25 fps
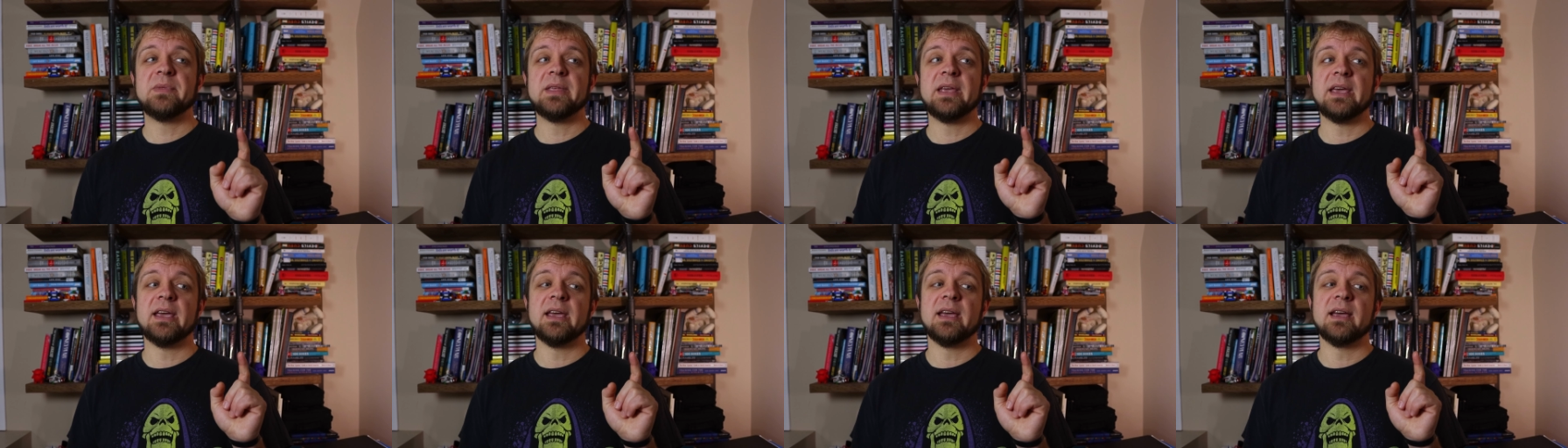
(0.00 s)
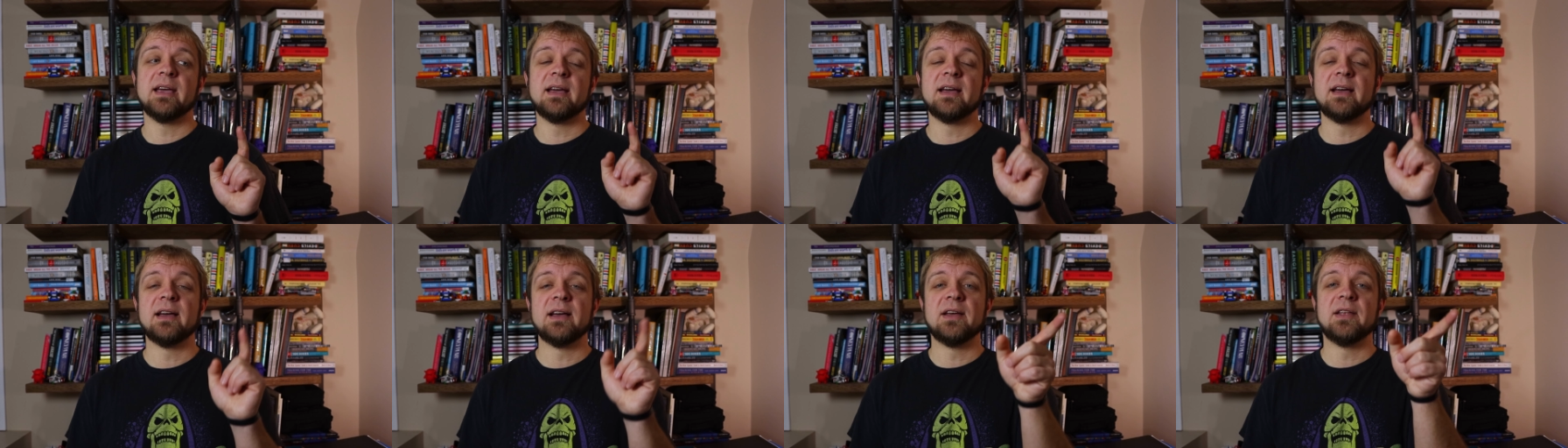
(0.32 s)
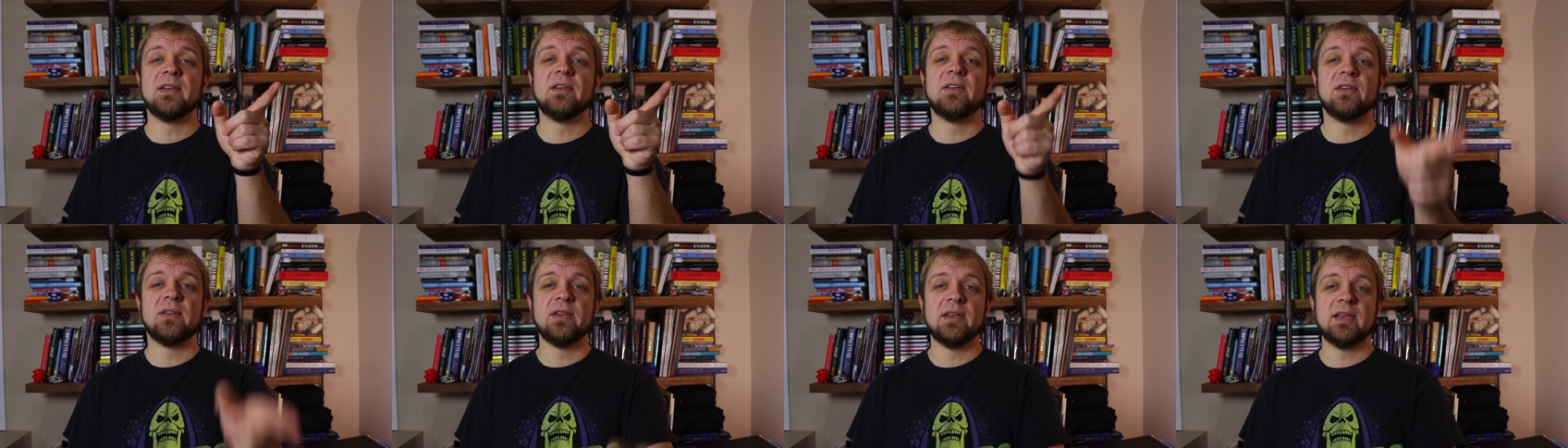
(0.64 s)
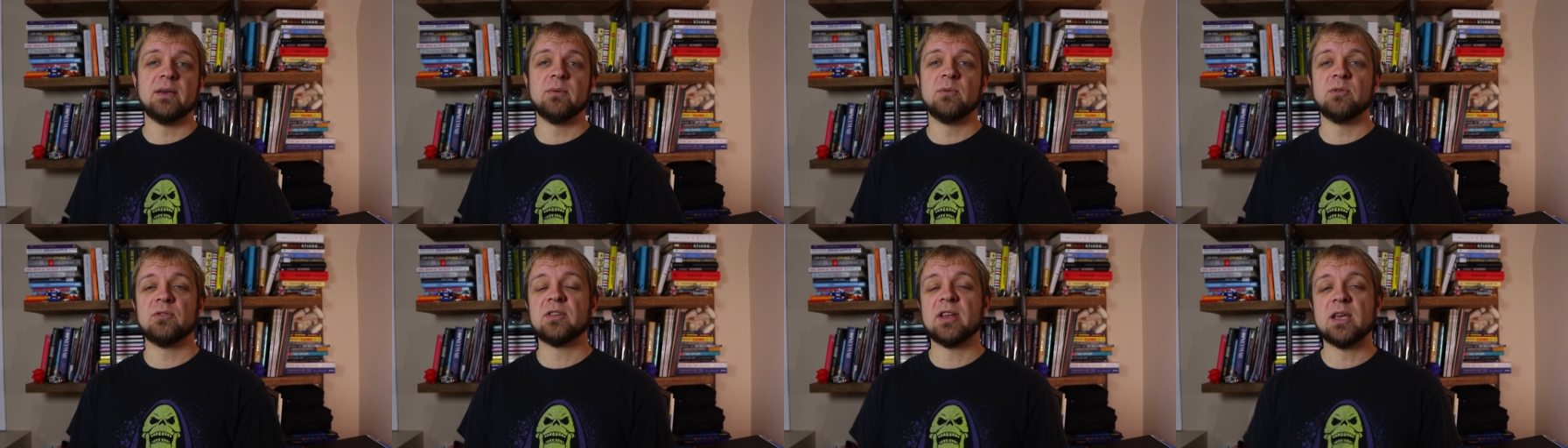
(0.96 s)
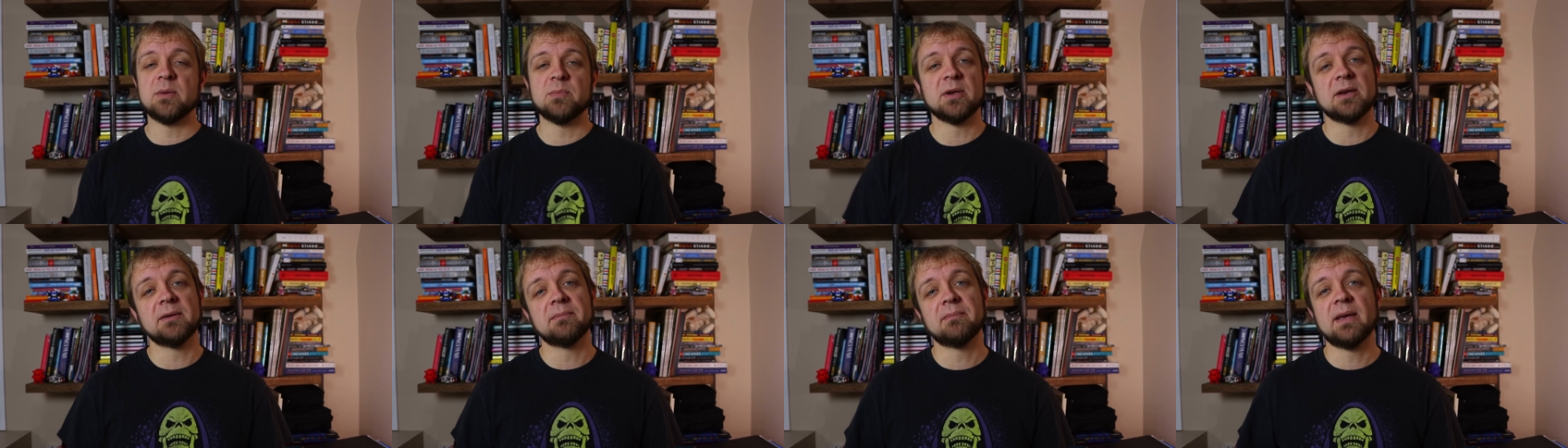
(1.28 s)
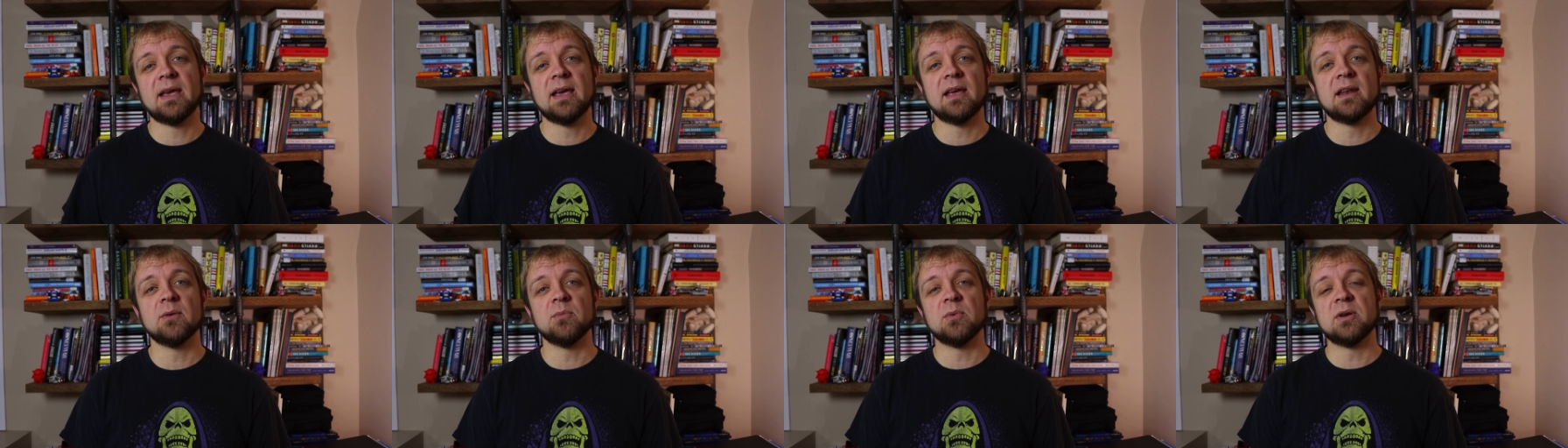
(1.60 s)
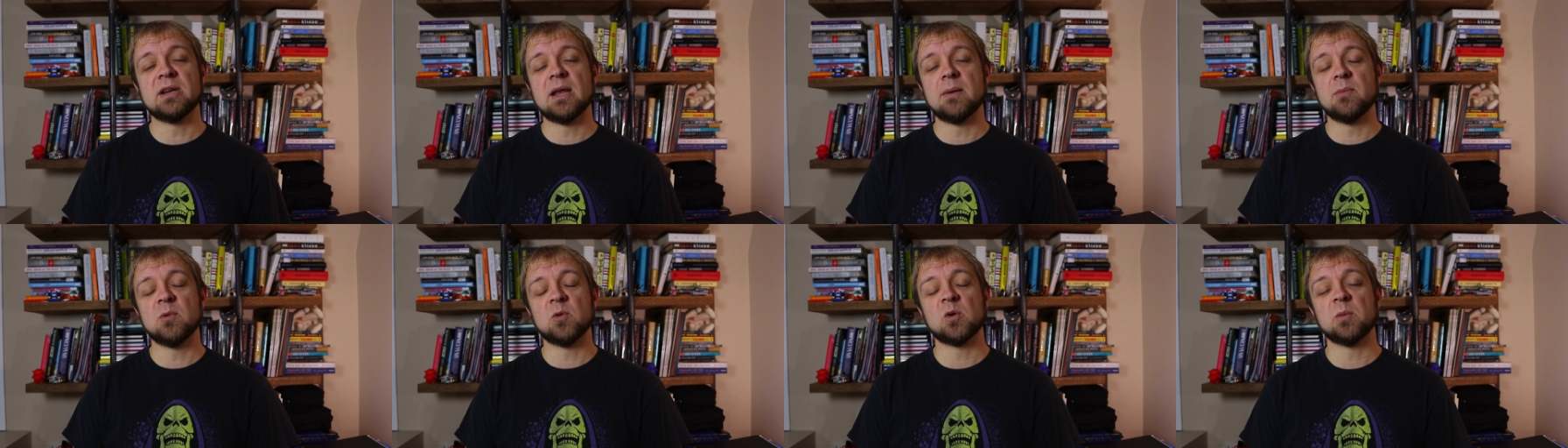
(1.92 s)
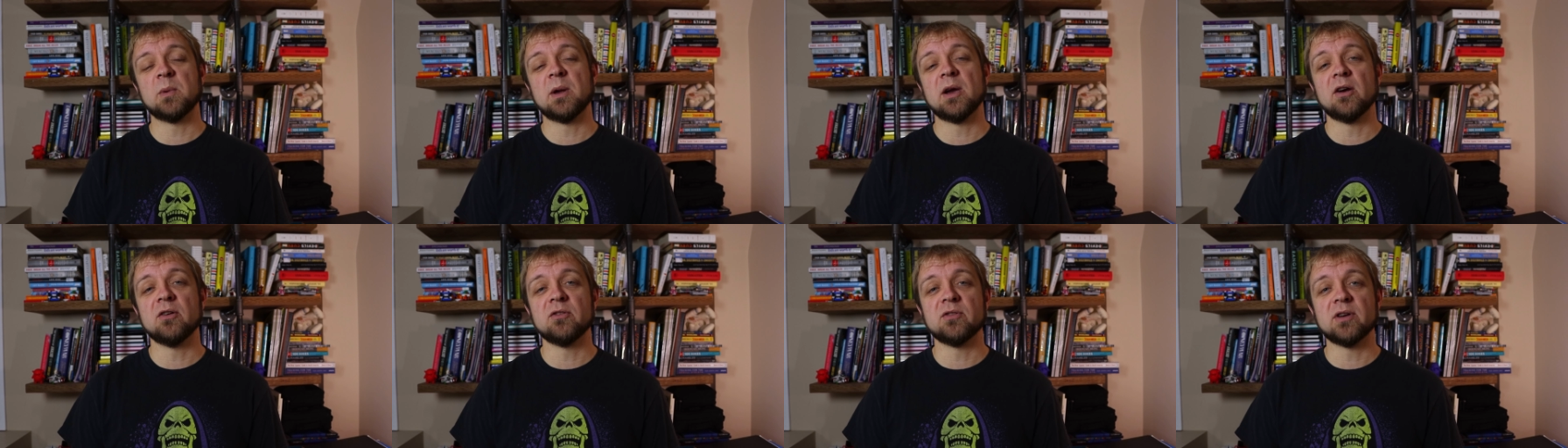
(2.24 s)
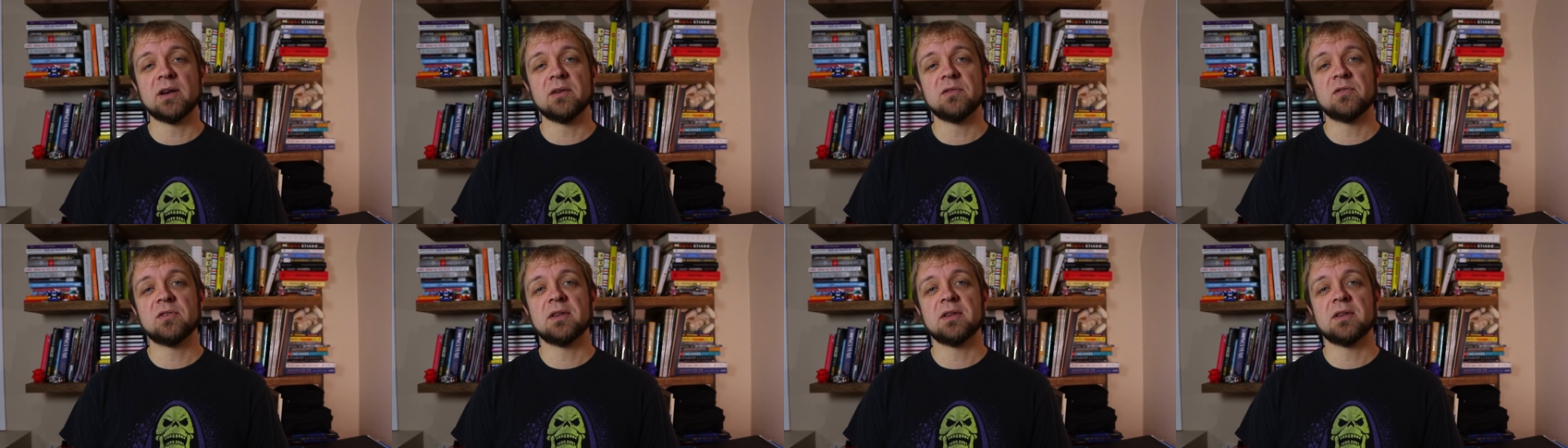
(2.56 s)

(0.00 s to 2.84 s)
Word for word: and it was typing and it renamed one of my hard drives.